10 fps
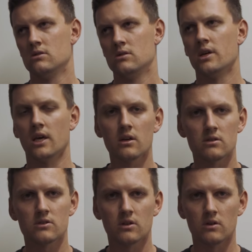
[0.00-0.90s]
okay.
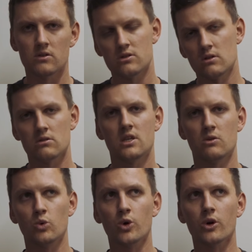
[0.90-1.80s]
So the stocks
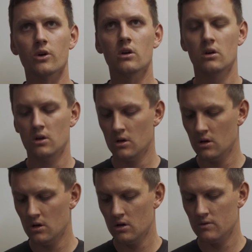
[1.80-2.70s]
had work.
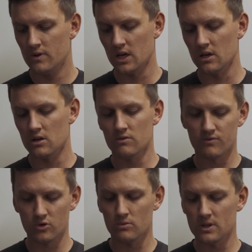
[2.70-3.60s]
They
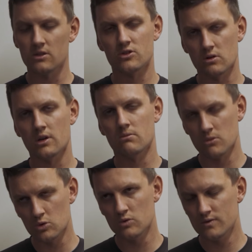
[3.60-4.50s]
confirmed that the stock had
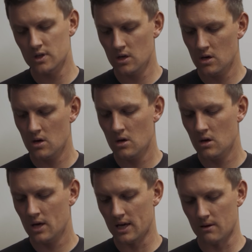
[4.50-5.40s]
moved.
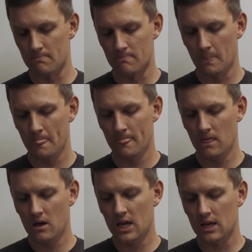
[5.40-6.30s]

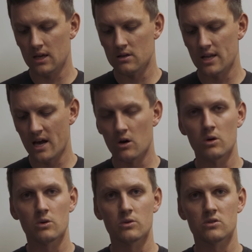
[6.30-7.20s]
And now
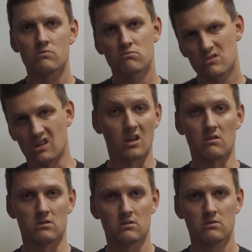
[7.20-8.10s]
it was something
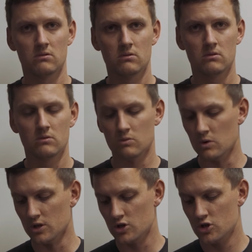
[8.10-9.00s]
else,
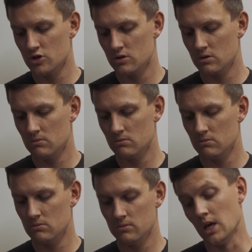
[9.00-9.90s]
which,
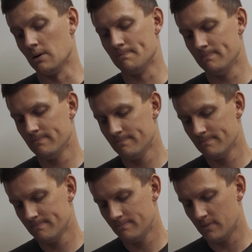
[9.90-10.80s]
yeah,
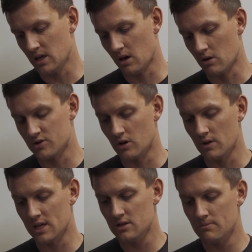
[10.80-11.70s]
there you go. So
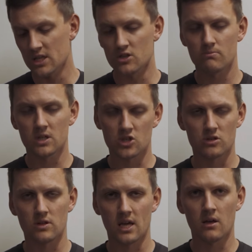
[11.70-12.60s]
they did
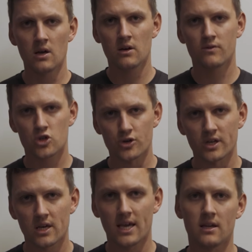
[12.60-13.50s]
mention that the
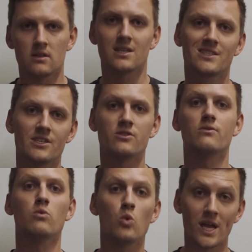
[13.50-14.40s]
trigger had
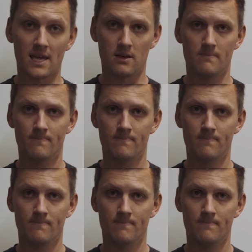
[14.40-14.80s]
excessive wear,